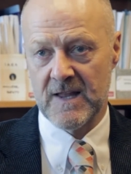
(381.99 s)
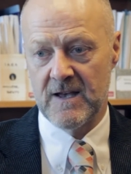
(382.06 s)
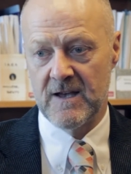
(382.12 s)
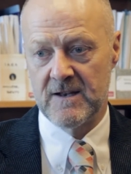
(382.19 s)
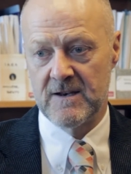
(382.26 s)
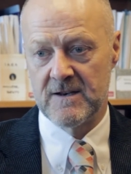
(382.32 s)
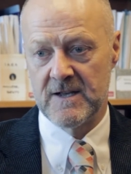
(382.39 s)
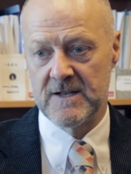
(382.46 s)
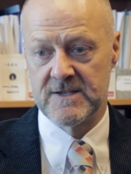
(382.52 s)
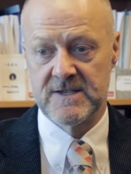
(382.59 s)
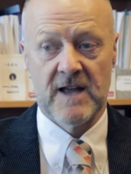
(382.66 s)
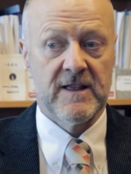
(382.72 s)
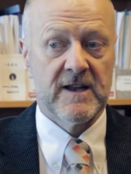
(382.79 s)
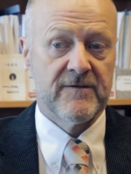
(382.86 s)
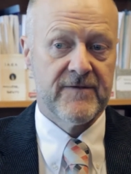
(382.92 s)
And it's
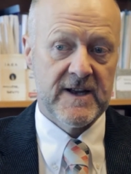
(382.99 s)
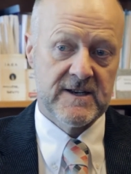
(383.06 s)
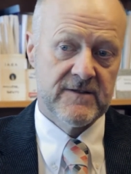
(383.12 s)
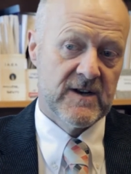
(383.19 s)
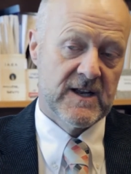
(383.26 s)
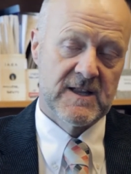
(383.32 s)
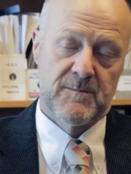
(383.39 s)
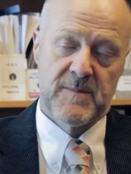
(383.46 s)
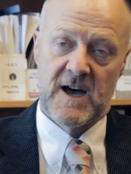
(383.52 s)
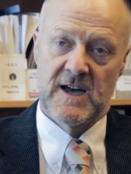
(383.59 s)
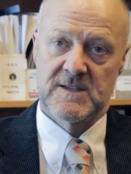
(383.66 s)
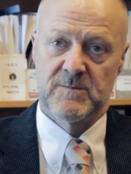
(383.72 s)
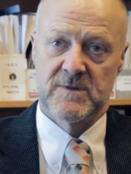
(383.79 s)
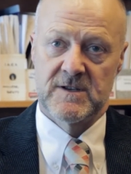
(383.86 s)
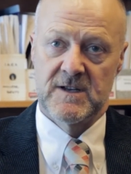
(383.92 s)
done that effectively in the
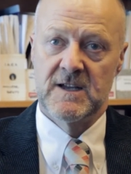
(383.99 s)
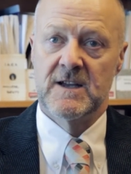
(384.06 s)
past, but